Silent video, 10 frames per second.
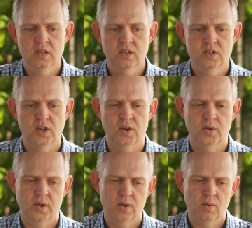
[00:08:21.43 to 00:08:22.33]
So
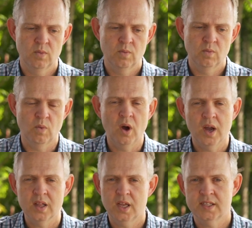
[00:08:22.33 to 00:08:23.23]
why
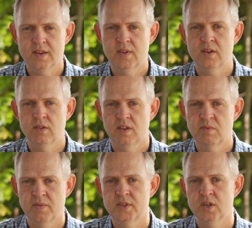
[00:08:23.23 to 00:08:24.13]
I like to have the annual leave
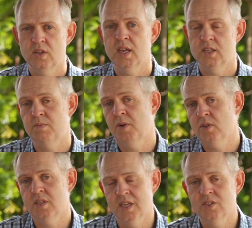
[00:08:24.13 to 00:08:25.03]
provision on there is
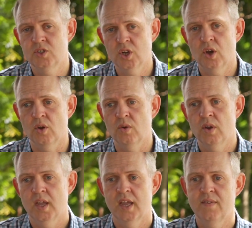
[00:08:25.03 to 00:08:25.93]
because it does show
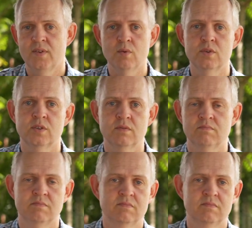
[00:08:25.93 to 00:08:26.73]
if you were to